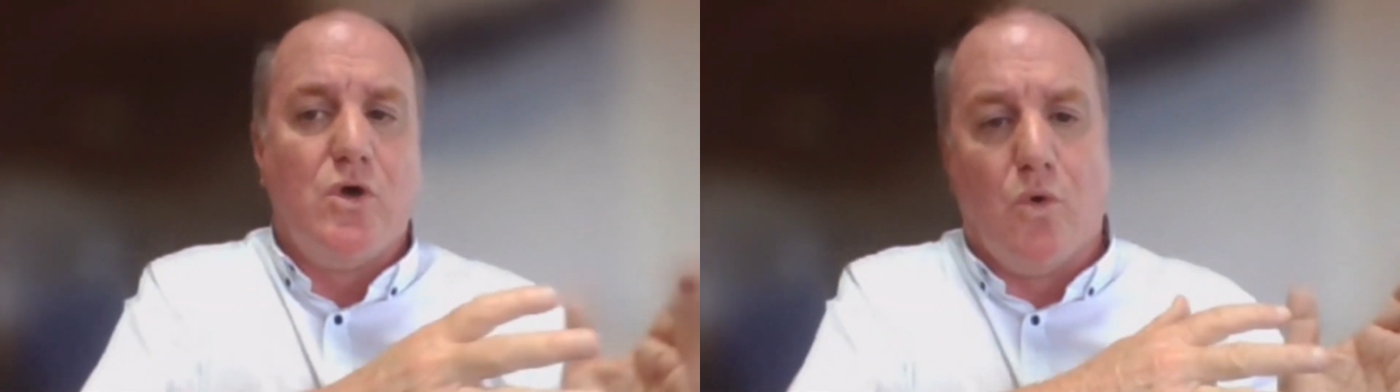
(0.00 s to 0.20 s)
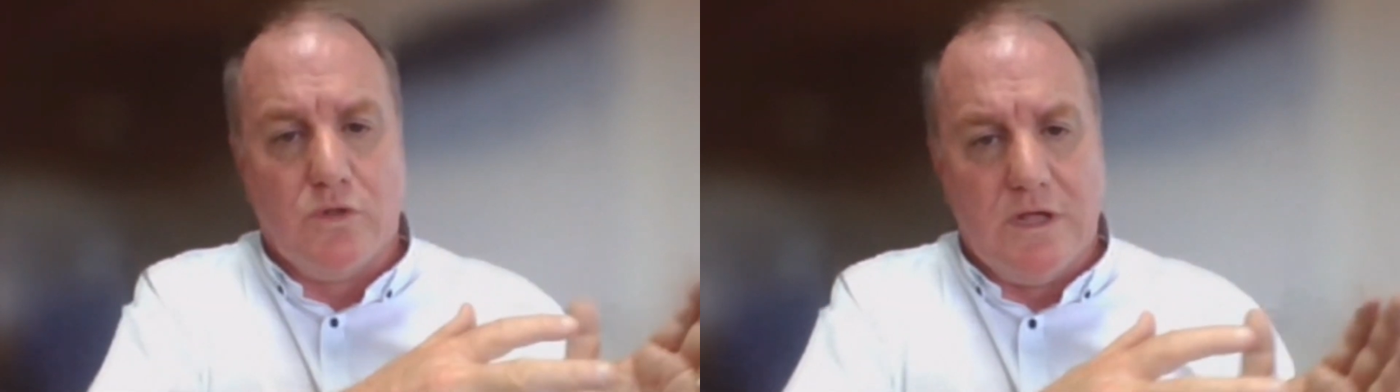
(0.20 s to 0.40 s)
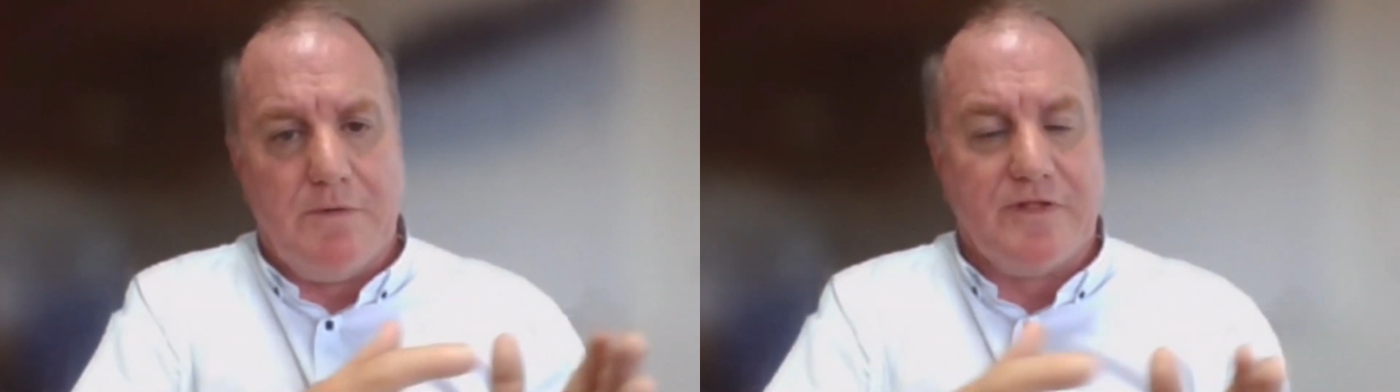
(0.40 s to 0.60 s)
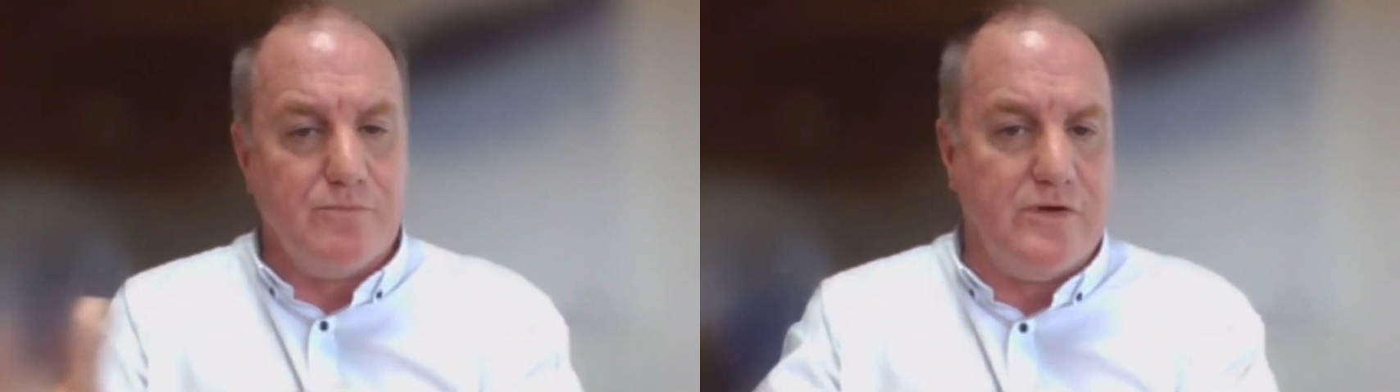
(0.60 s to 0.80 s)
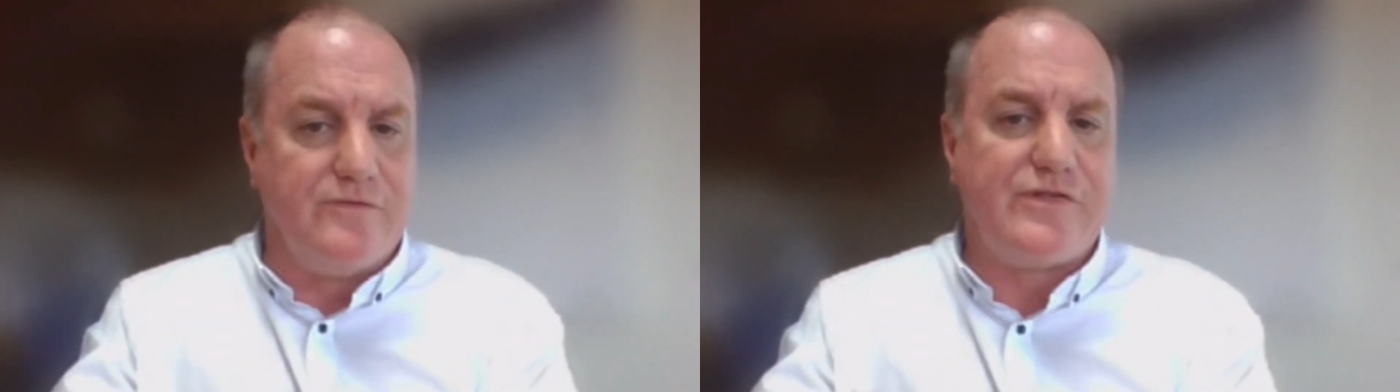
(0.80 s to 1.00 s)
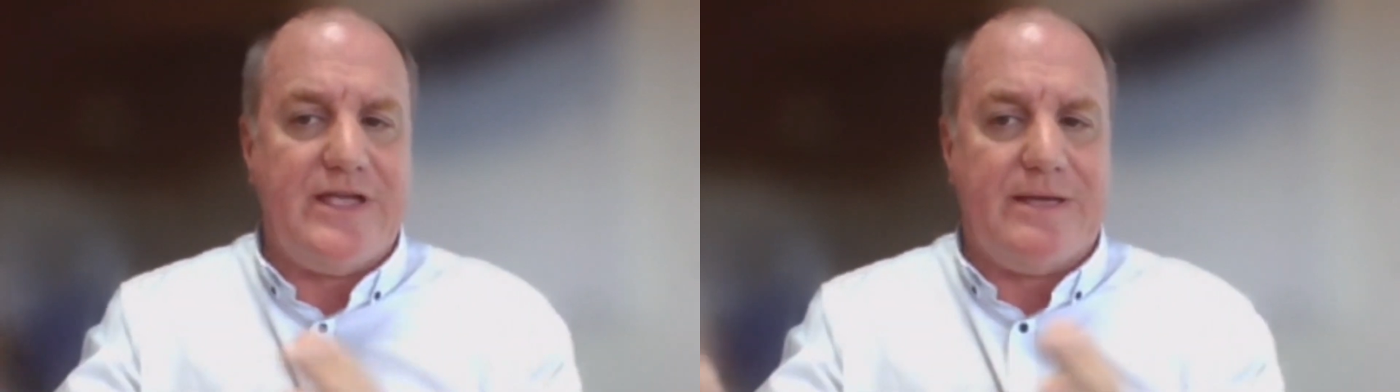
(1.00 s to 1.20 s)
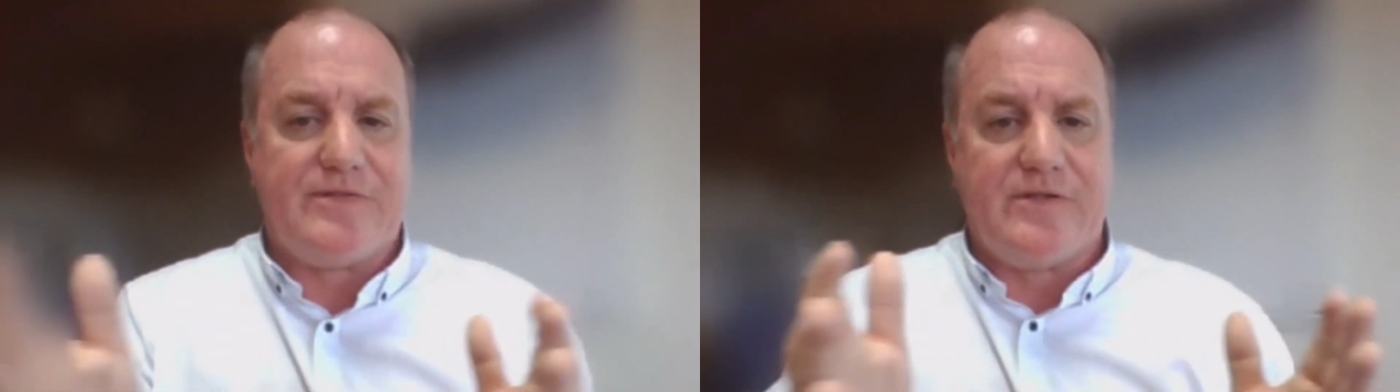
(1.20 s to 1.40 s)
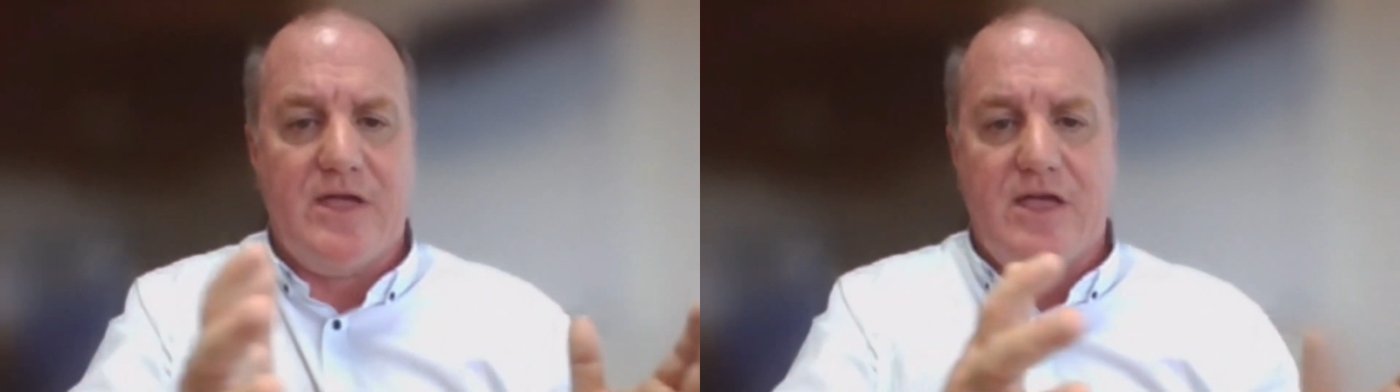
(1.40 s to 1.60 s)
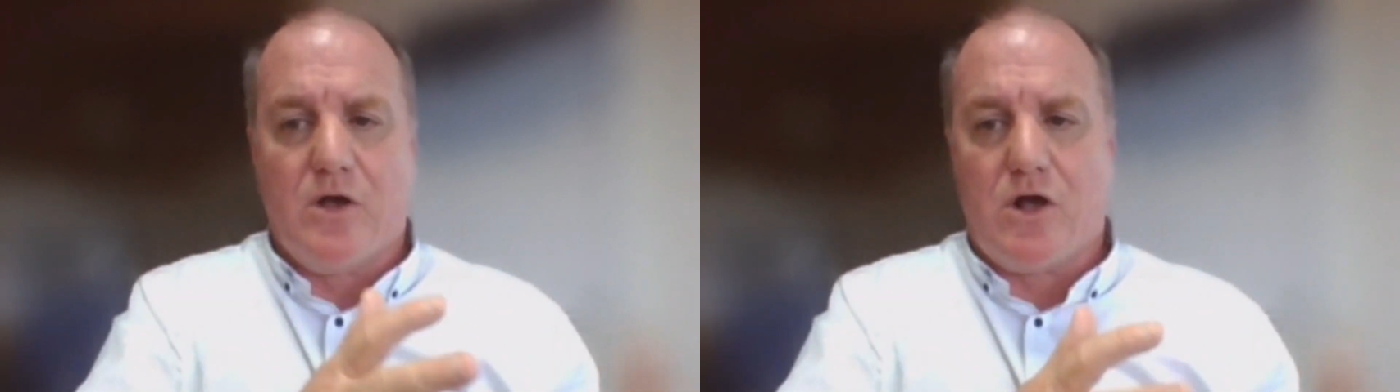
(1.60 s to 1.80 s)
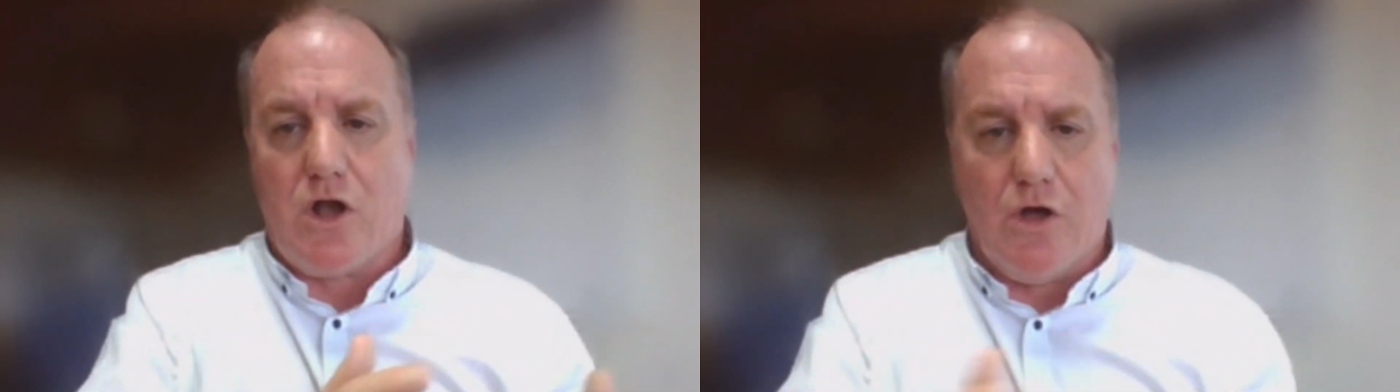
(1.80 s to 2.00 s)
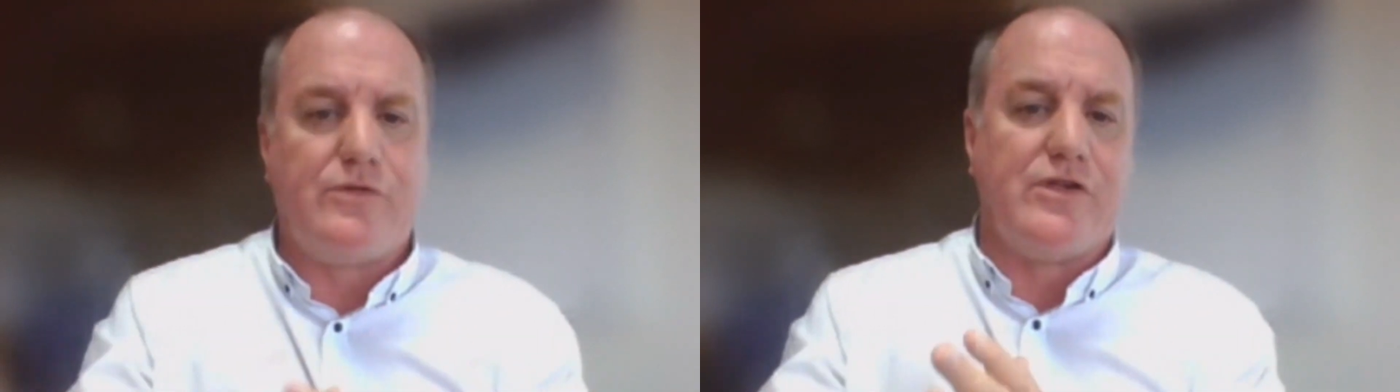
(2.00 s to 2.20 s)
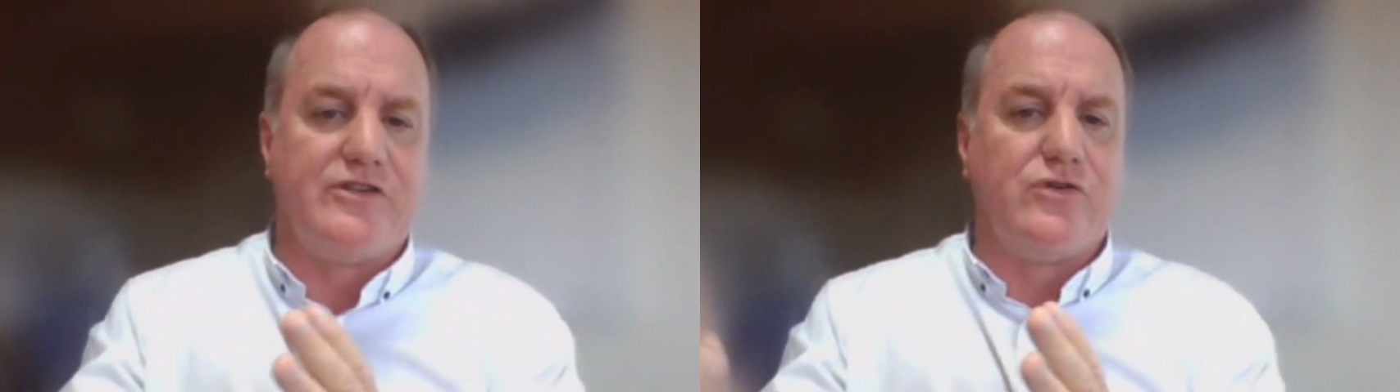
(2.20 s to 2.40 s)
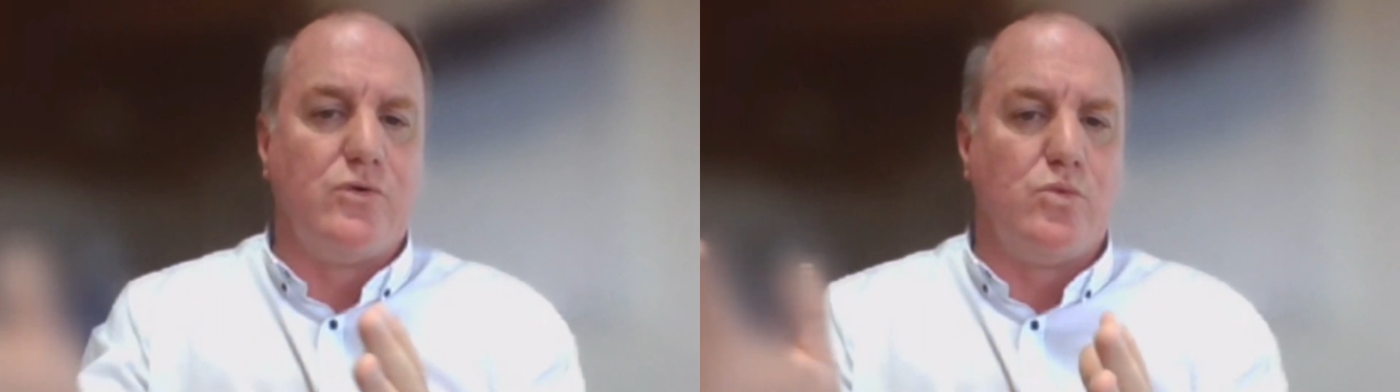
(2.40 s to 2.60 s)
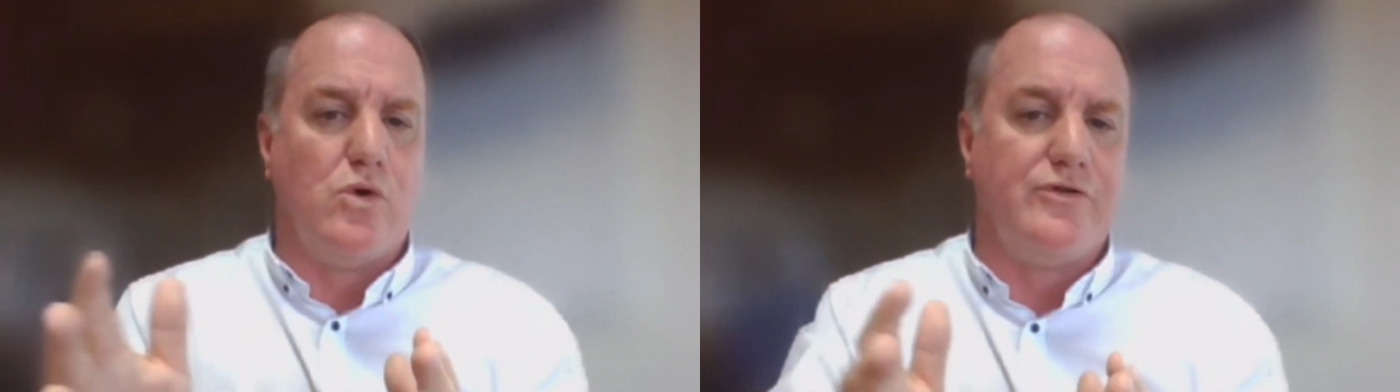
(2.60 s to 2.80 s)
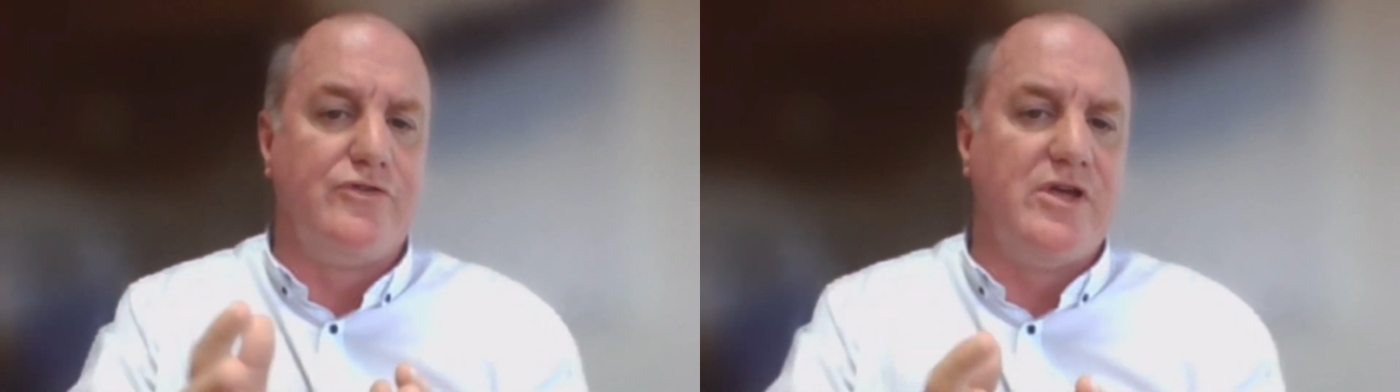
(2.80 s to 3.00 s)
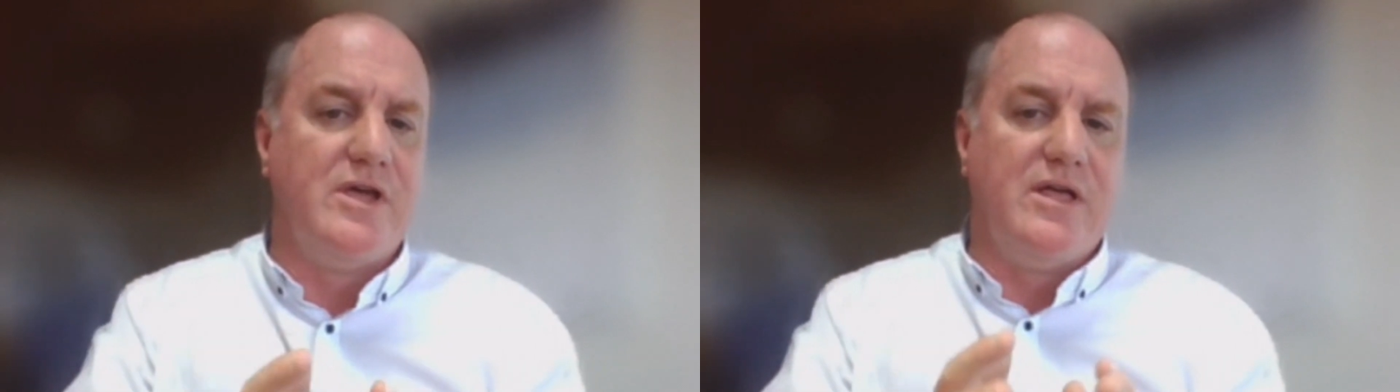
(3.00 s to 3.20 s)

although it's moved steps closer toward